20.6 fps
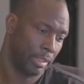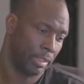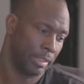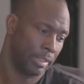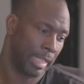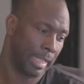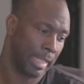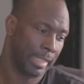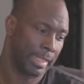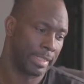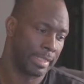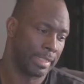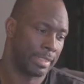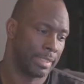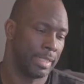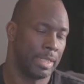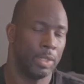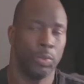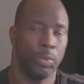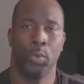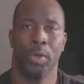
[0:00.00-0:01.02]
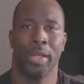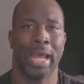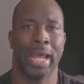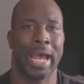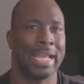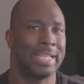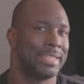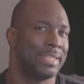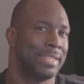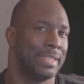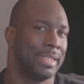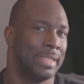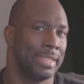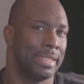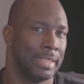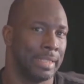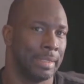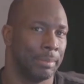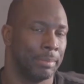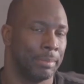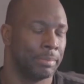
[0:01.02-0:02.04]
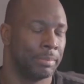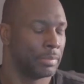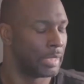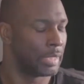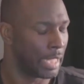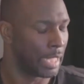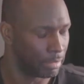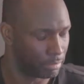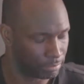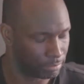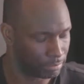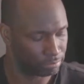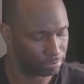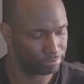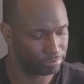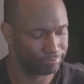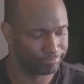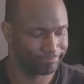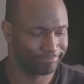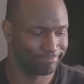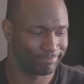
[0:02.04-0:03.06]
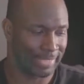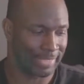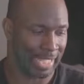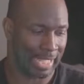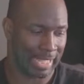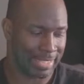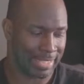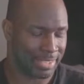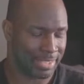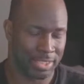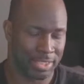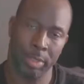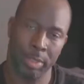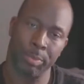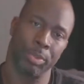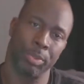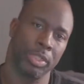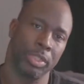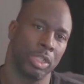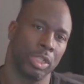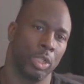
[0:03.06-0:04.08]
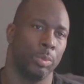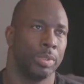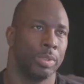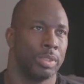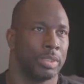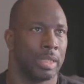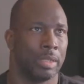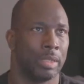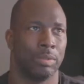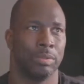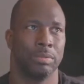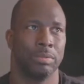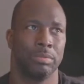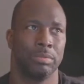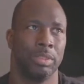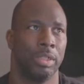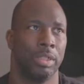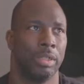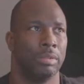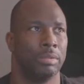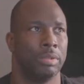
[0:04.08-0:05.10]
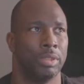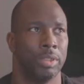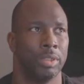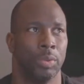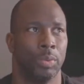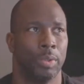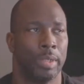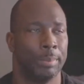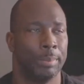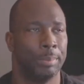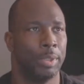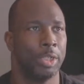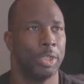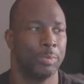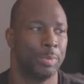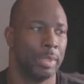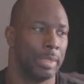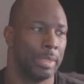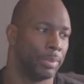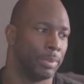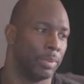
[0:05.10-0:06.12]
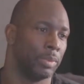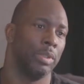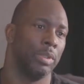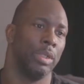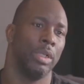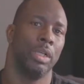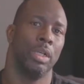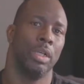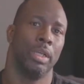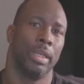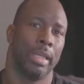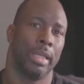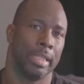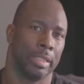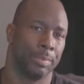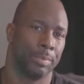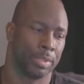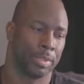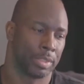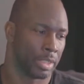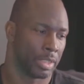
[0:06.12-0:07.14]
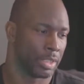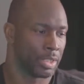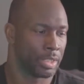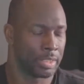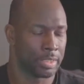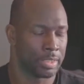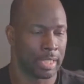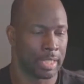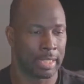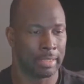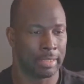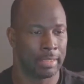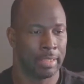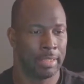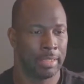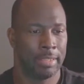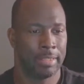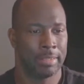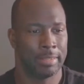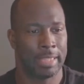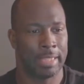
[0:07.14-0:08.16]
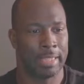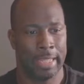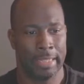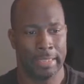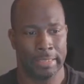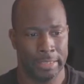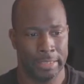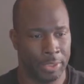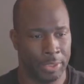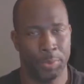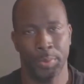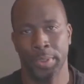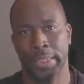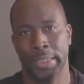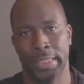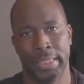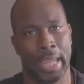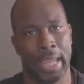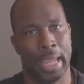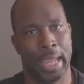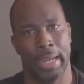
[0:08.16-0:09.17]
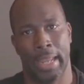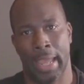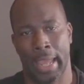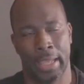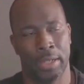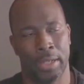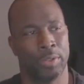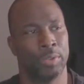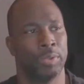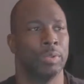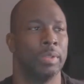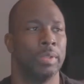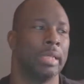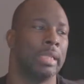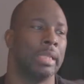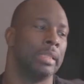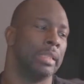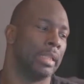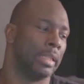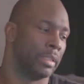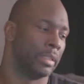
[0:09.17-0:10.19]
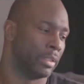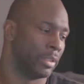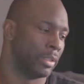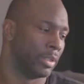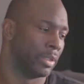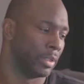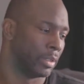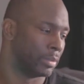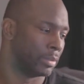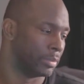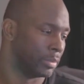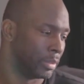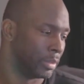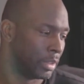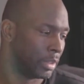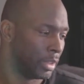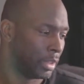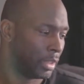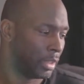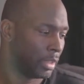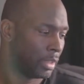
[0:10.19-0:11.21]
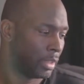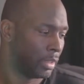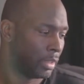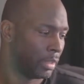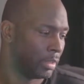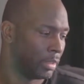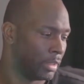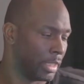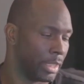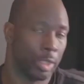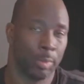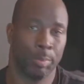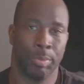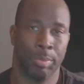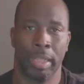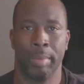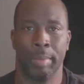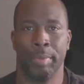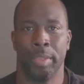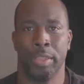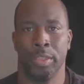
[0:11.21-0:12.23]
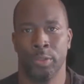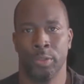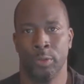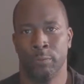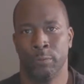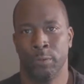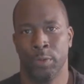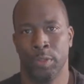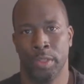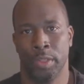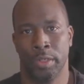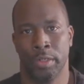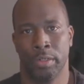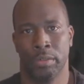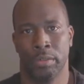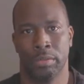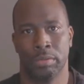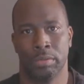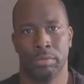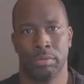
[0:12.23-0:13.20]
they can see what I see in them. Now that, that's a slippery slope because I don't you know you don't want to push people into positions that they literally can't handle, and then you know then they're blaming you for their